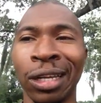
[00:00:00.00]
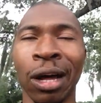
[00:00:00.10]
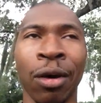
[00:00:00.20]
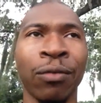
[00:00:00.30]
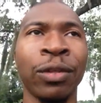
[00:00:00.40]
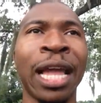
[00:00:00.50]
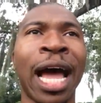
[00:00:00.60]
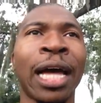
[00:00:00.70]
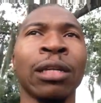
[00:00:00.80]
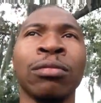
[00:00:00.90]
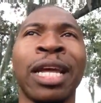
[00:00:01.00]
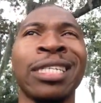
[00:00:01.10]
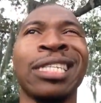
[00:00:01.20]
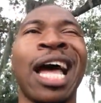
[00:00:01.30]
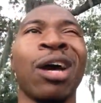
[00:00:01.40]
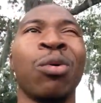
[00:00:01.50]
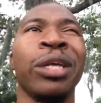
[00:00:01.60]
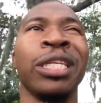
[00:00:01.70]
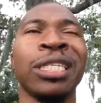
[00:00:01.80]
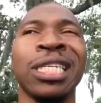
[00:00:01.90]
of not, that's not
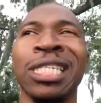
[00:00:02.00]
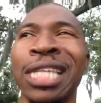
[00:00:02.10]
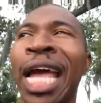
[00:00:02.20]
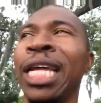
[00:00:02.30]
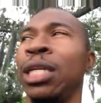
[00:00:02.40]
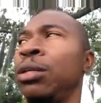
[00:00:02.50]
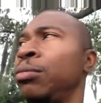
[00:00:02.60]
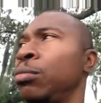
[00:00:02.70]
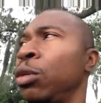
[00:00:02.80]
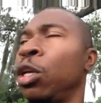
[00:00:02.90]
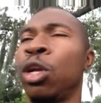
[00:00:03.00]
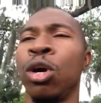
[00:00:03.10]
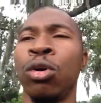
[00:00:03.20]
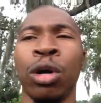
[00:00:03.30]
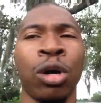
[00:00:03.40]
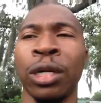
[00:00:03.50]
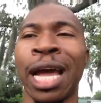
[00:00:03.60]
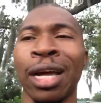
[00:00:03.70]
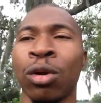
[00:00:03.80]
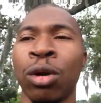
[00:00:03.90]
going to sustain them, or
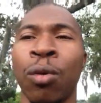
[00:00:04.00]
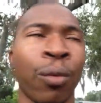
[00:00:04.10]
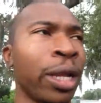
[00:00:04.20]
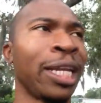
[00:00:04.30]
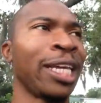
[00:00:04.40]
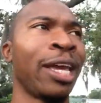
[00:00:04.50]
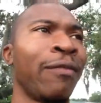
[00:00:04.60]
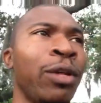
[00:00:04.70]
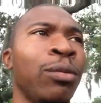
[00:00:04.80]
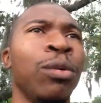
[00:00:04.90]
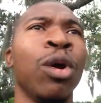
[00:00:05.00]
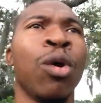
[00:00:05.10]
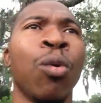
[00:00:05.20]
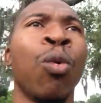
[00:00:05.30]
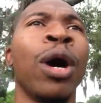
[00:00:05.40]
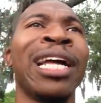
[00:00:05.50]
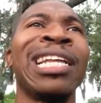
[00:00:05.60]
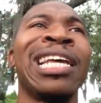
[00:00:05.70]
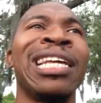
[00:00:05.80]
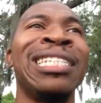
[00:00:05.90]
not going to really give them what
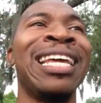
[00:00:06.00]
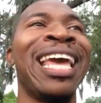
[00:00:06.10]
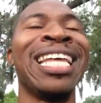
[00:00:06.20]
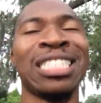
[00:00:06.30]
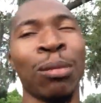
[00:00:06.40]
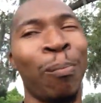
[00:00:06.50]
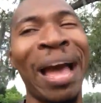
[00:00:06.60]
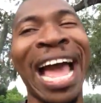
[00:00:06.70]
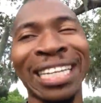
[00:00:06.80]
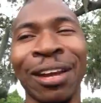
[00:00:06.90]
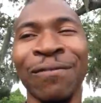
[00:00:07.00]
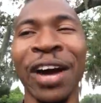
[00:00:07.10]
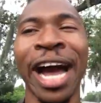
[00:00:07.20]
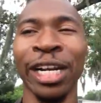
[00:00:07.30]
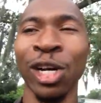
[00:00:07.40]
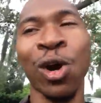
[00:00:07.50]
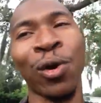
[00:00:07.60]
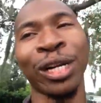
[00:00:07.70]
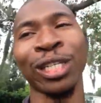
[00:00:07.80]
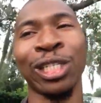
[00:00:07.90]
it's magnified
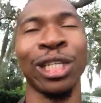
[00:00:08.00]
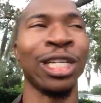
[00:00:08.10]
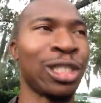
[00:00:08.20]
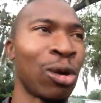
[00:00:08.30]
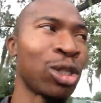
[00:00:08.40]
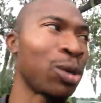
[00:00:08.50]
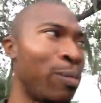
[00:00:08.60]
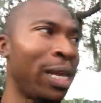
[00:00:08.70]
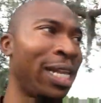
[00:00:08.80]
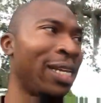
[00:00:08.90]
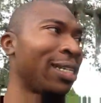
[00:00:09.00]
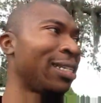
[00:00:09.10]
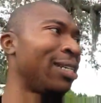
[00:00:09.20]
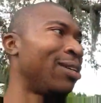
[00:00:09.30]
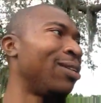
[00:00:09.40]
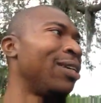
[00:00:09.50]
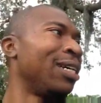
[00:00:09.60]
according to the social media,